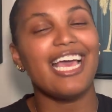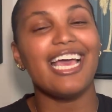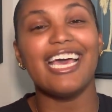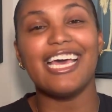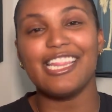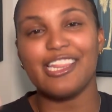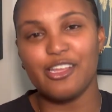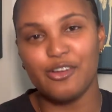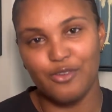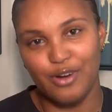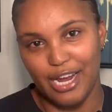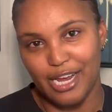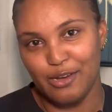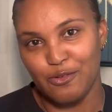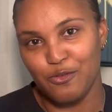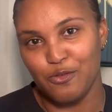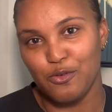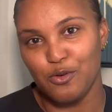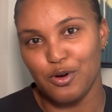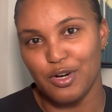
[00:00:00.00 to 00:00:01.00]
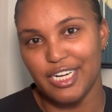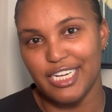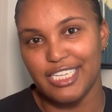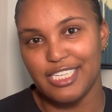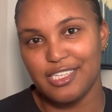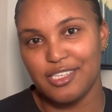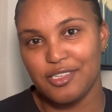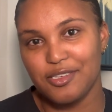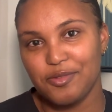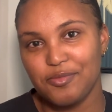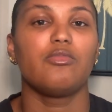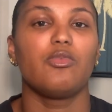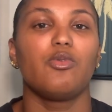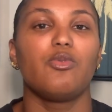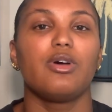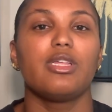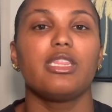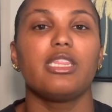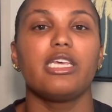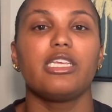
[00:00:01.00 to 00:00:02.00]
in the rainforest.
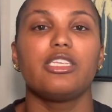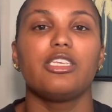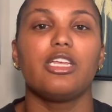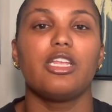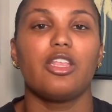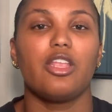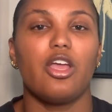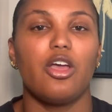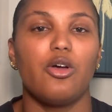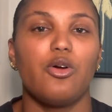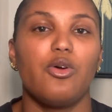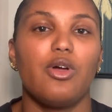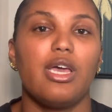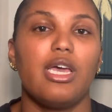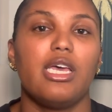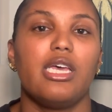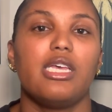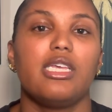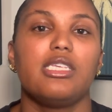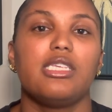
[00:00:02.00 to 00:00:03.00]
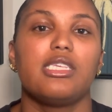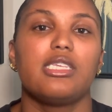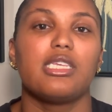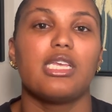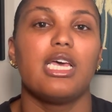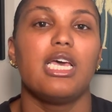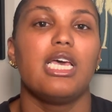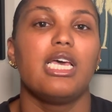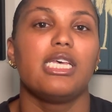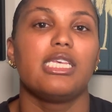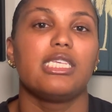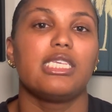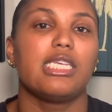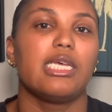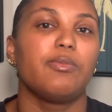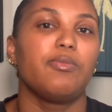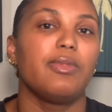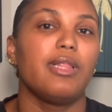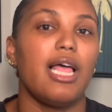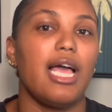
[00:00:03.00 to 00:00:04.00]
One thing to note is
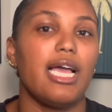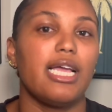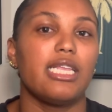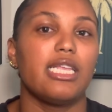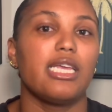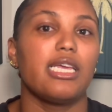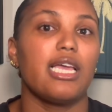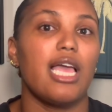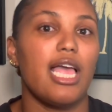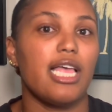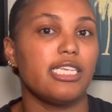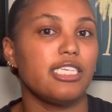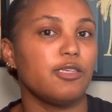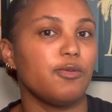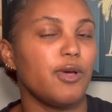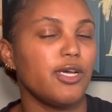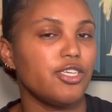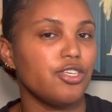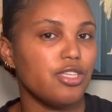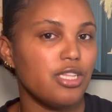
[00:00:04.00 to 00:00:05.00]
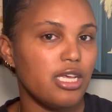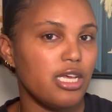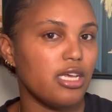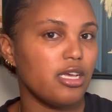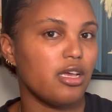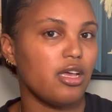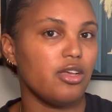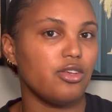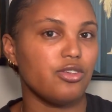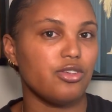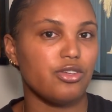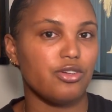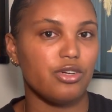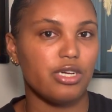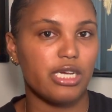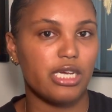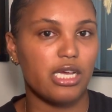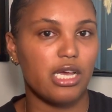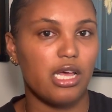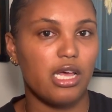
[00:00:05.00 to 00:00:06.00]
zip lining, especially in Costa
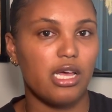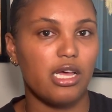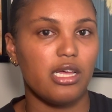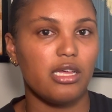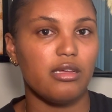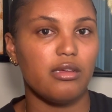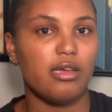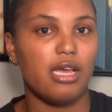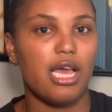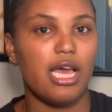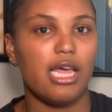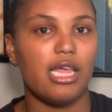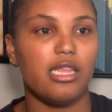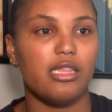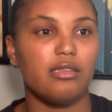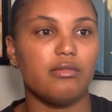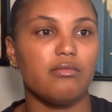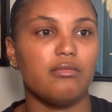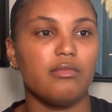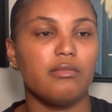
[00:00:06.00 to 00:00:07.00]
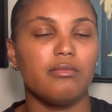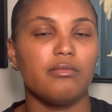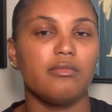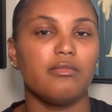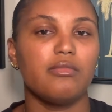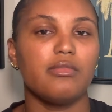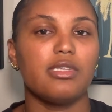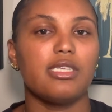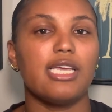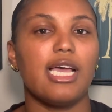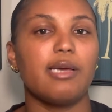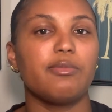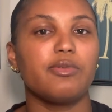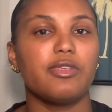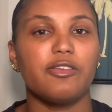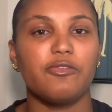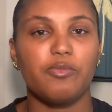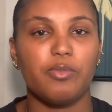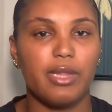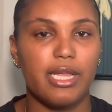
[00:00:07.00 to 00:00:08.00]
Rica and types
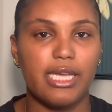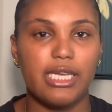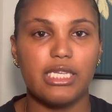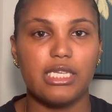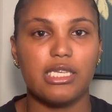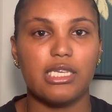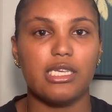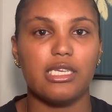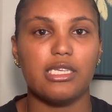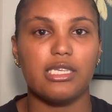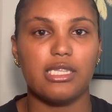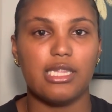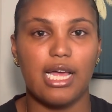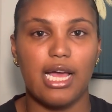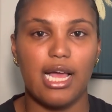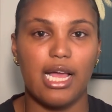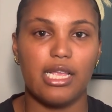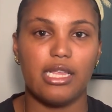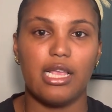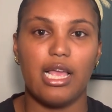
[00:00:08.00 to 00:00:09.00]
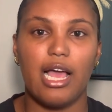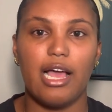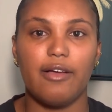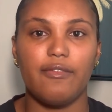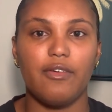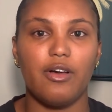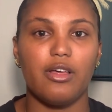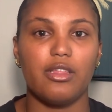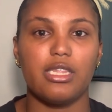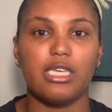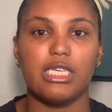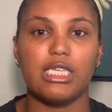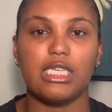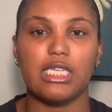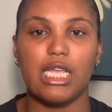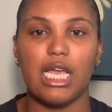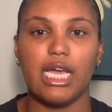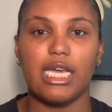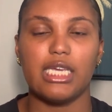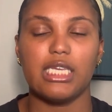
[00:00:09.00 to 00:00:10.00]
of places that have all these
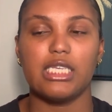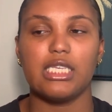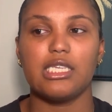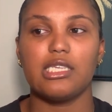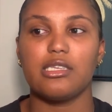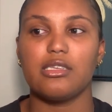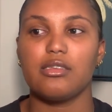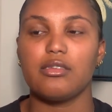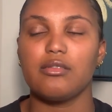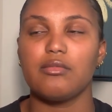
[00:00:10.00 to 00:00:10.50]
nice